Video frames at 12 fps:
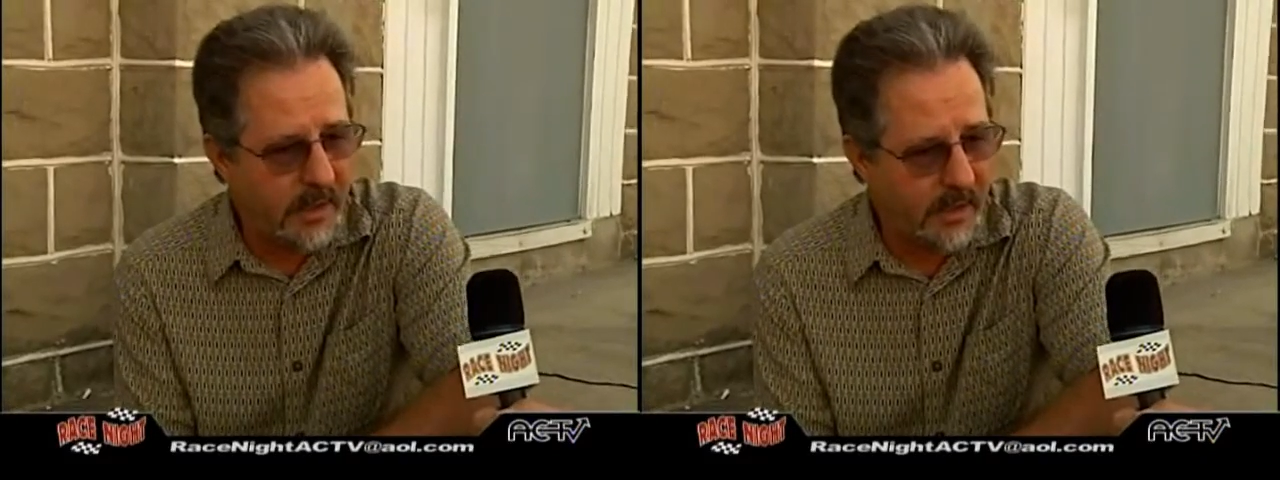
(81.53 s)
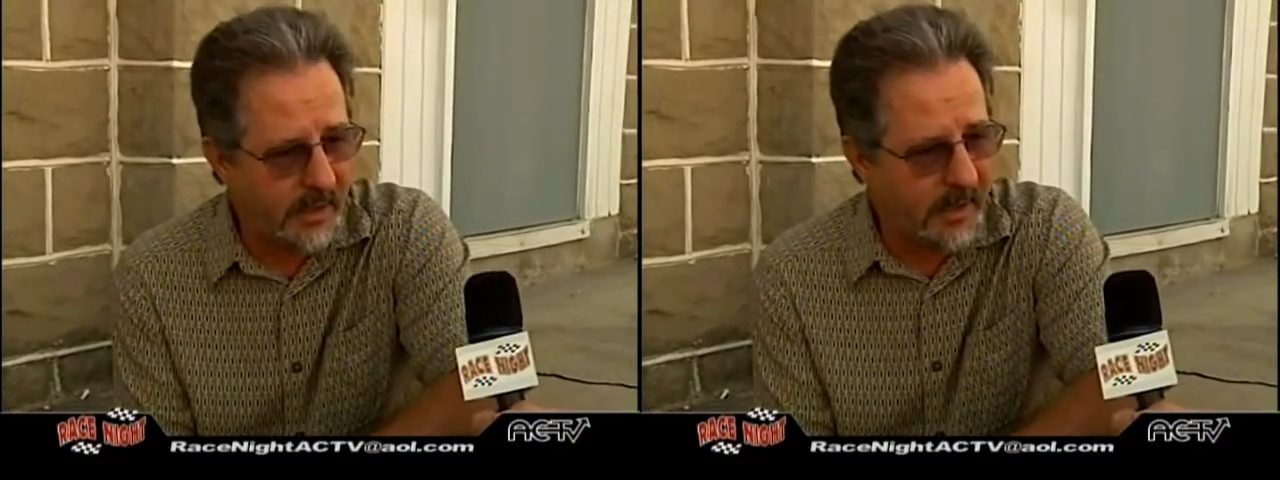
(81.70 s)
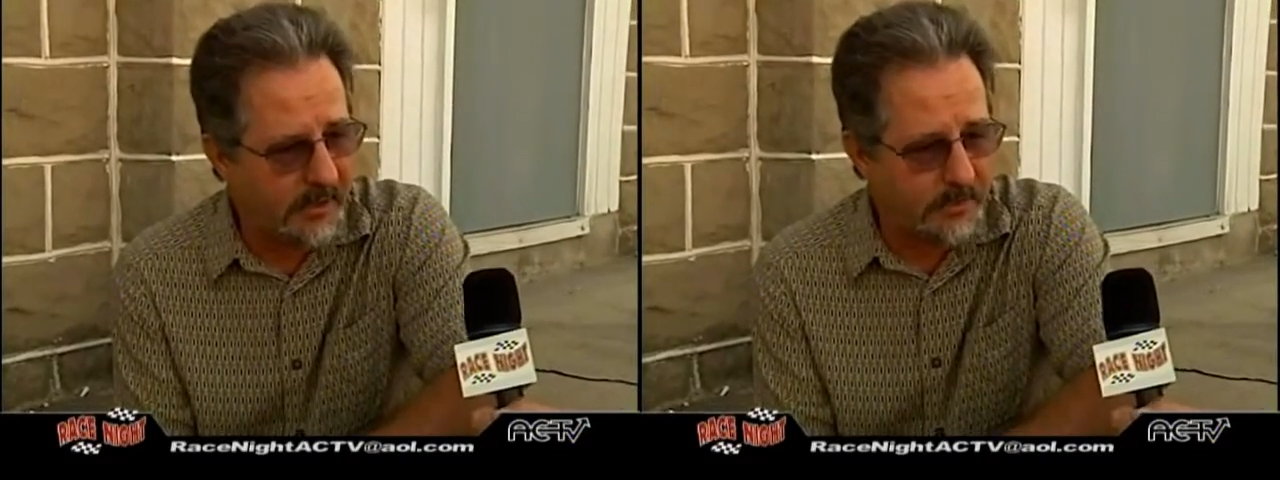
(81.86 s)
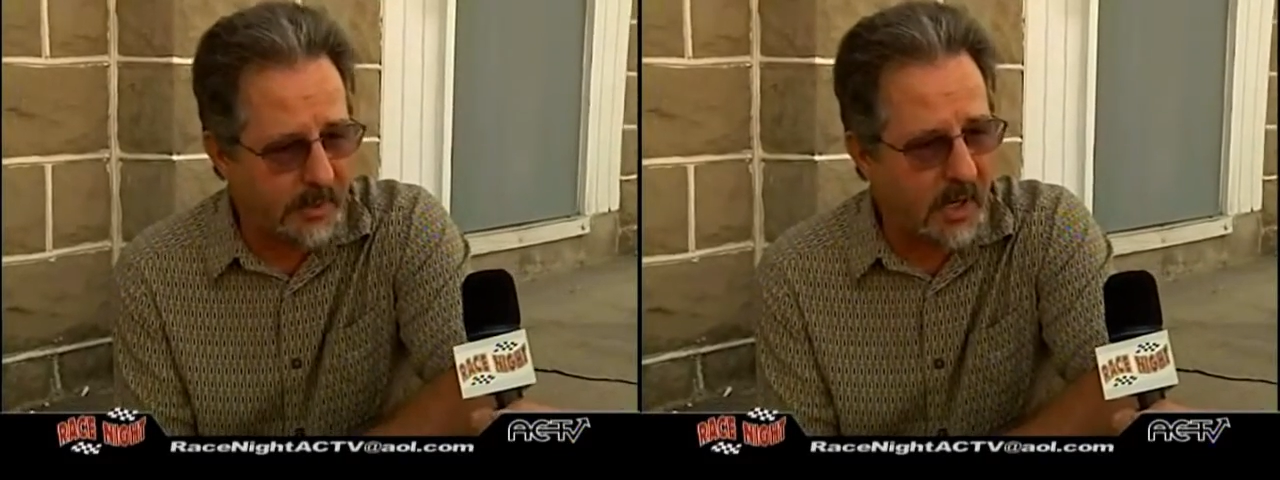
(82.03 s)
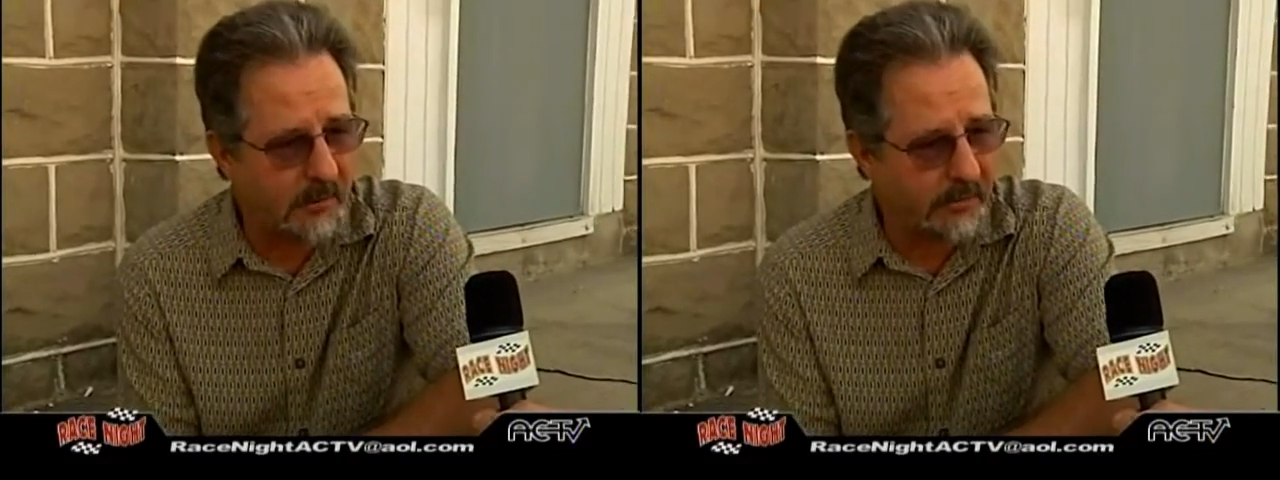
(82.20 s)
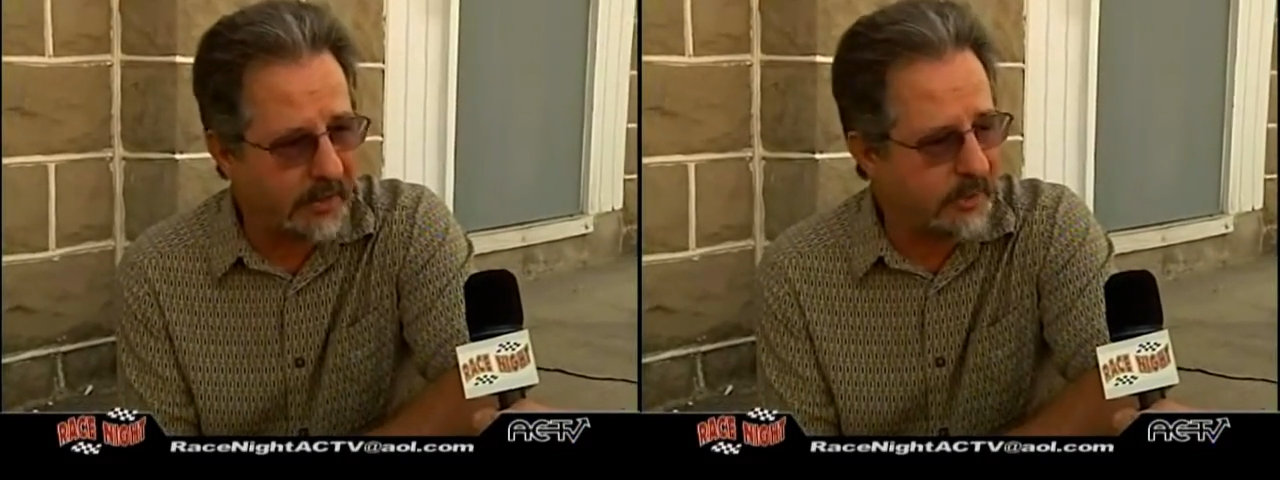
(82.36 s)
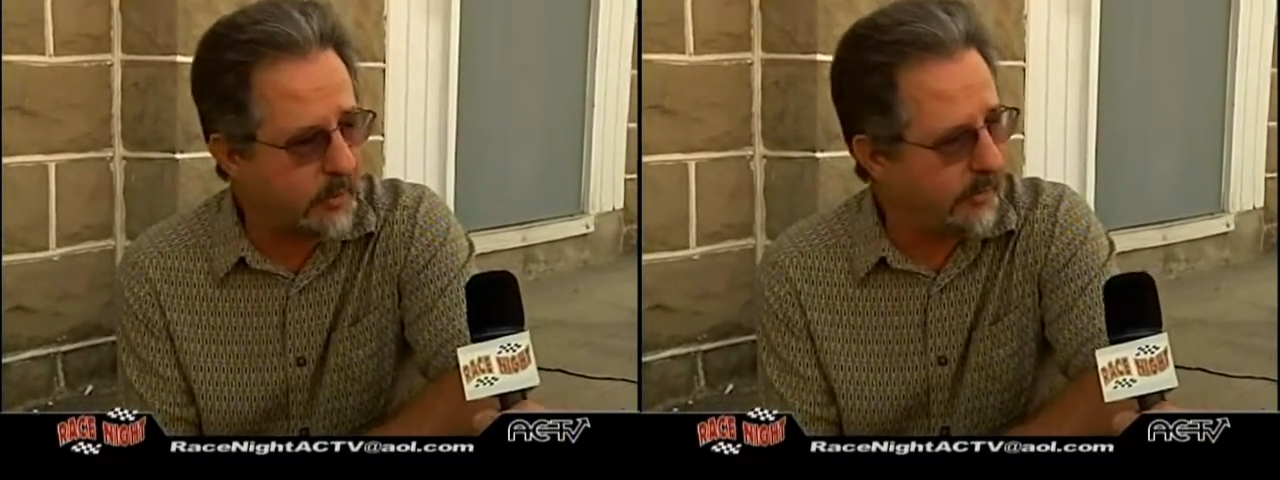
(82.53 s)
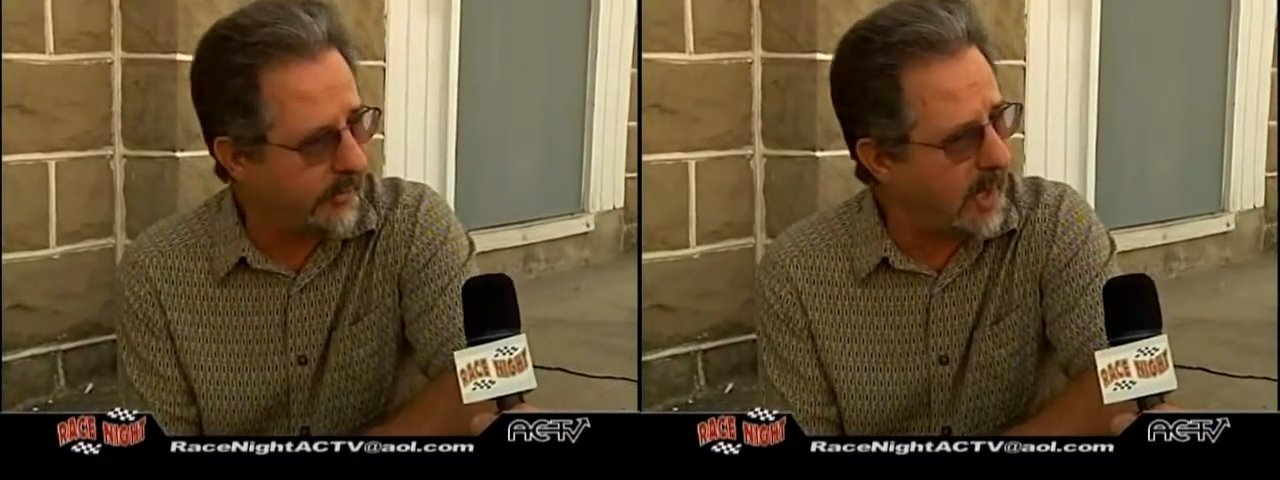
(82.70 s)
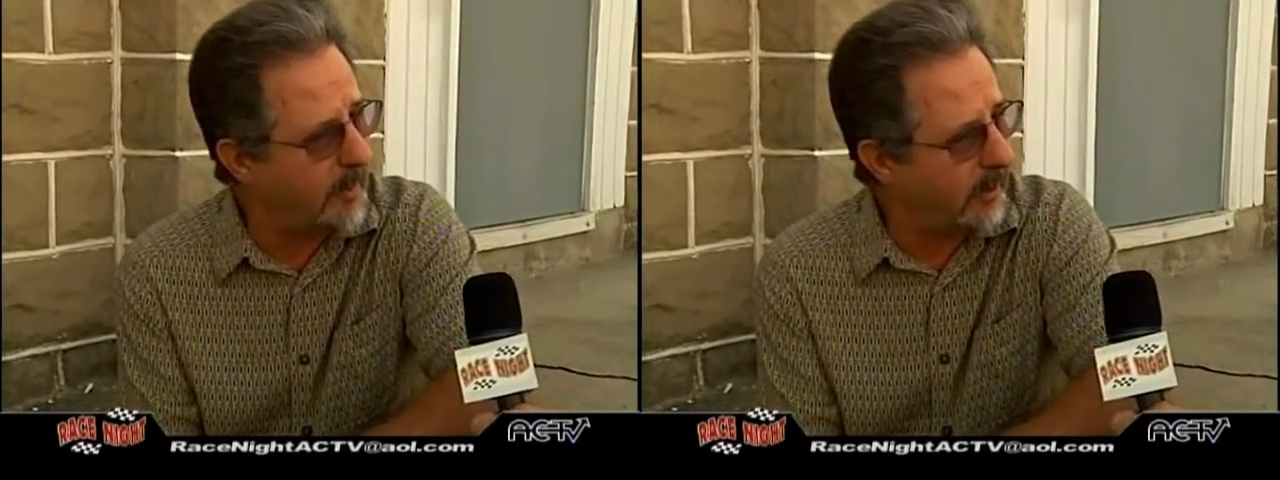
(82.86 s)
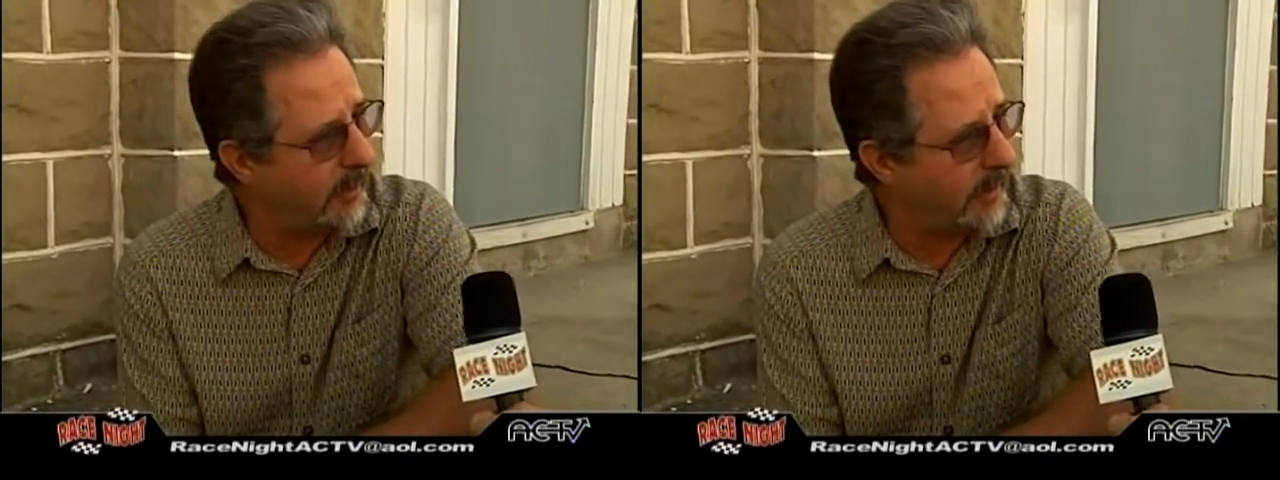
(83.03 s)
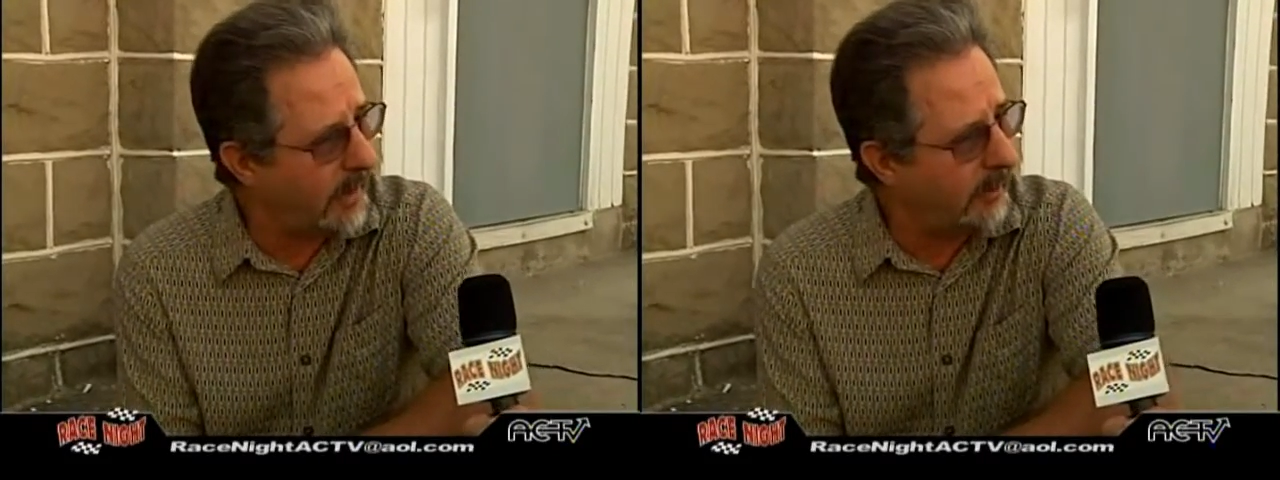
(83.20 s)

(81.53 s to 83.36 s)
And I'd had some conversations with Emmett